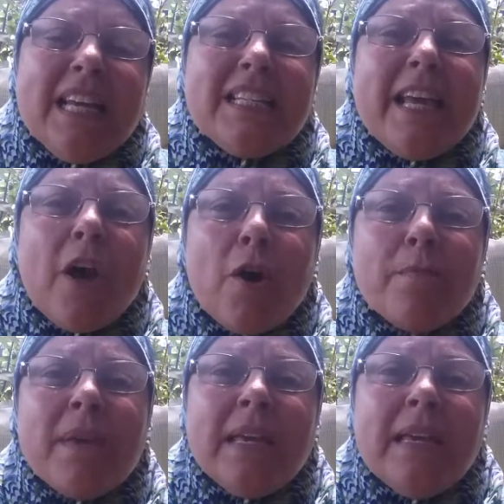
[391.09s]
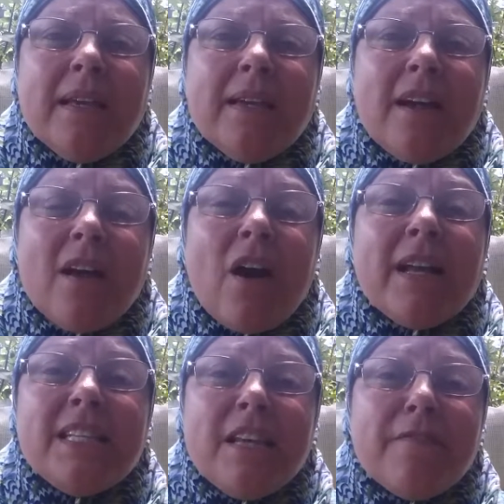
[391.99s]
to help me
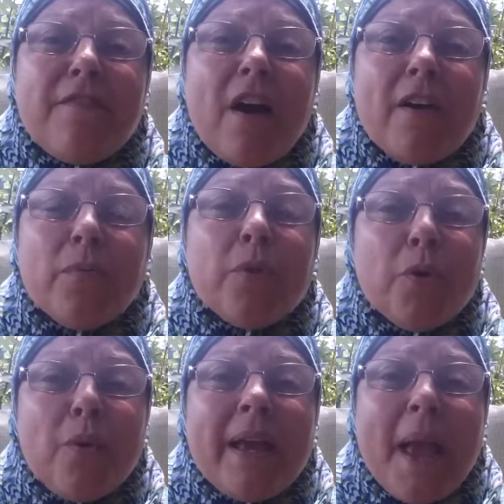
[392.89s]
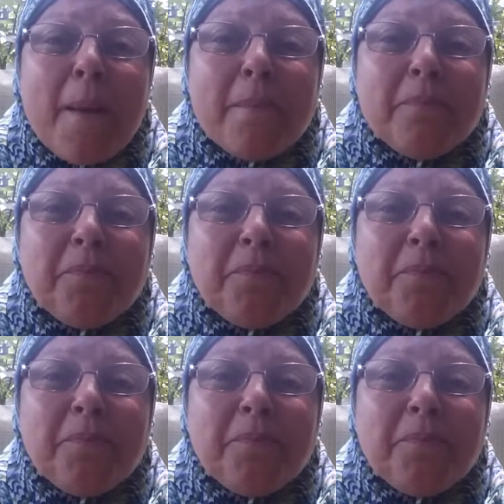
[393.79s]
identify with who I am.